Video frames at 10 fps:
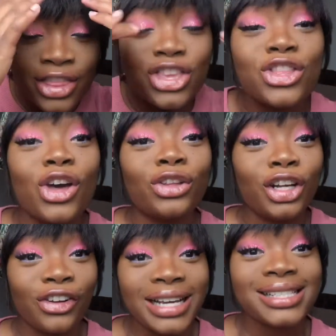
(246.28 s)
you know, the
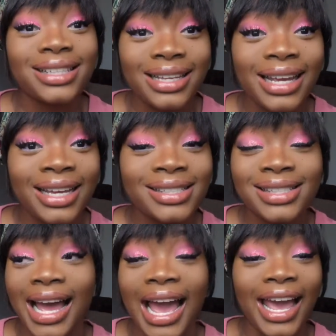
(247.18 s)
crazy thing is,
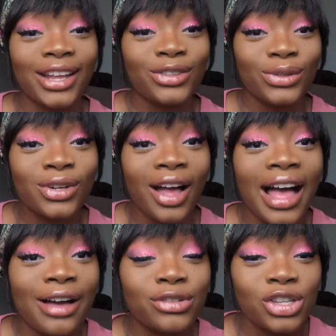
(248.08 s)
I do not
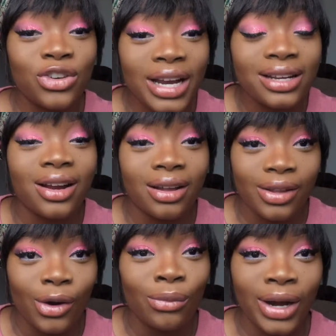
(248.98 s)
have a straightener
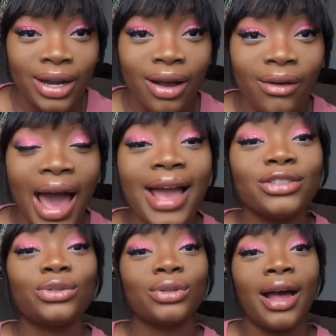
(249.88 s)
at home right now. I
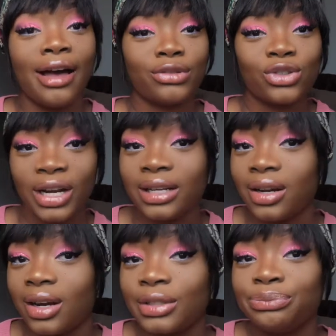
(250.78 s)
do not have a
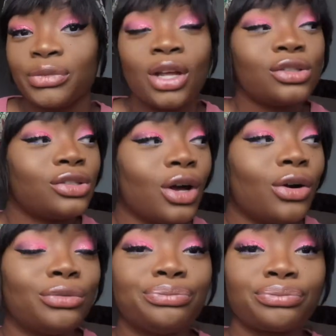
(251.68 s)
straightener.
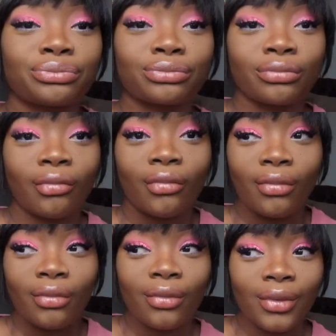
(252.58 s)
So
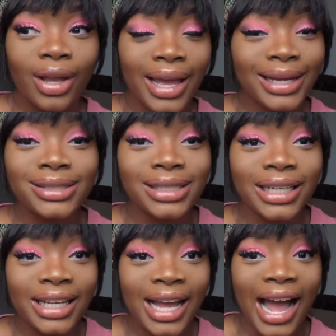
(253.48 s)

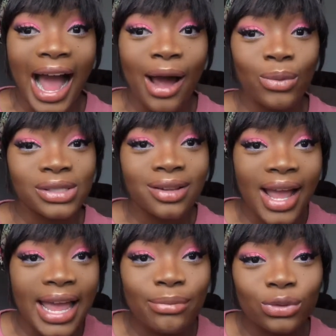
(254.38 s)
actually, I was
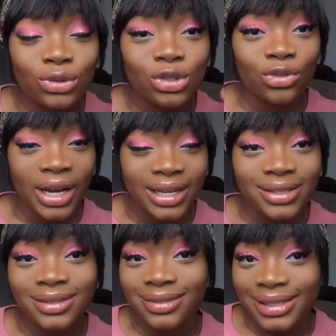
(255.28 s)
not able to straighten
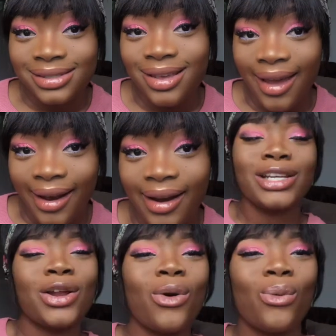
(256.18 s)
this hair.
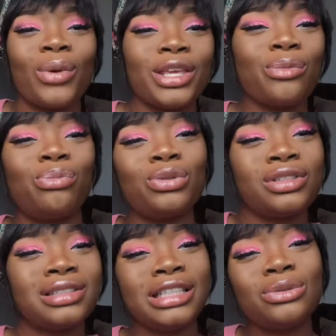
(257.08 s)
You know, when you put
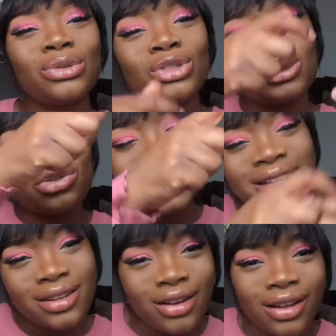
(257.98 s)
the new
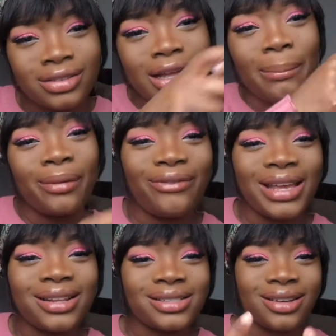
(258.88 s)
straightener on top of
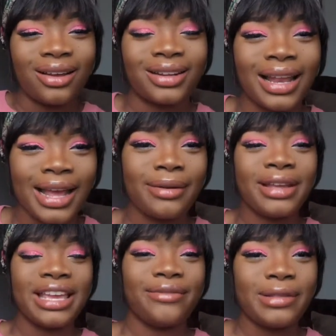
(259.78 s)
it, it's gonna like
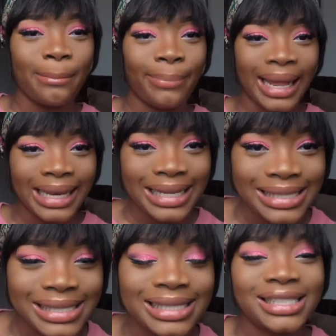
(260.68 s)
give the
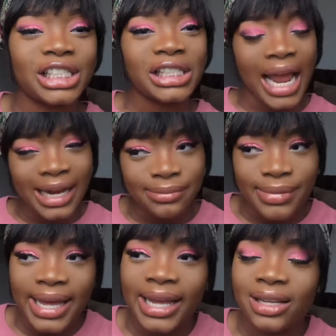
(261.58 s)
balance, the shine
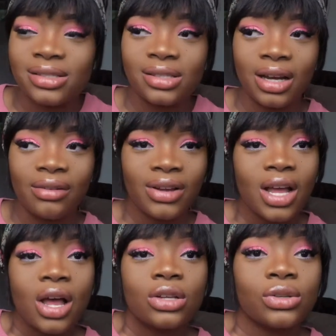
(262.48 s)
back and stuff.
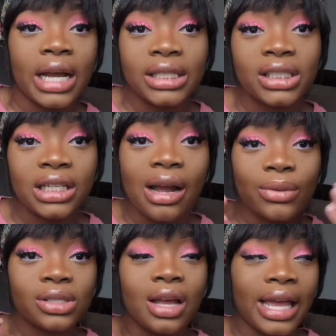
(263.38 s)
So actually, I
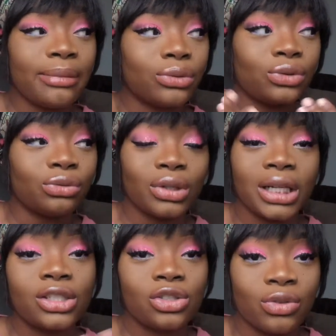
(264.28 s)
was not able to
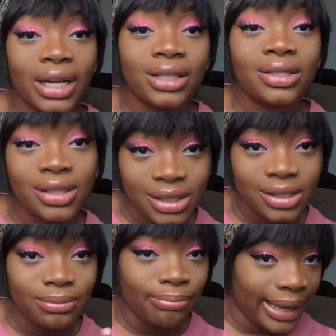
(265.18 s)
really straighten
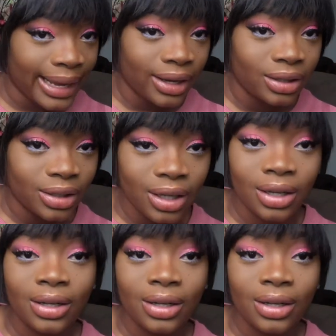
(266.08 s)
this bang.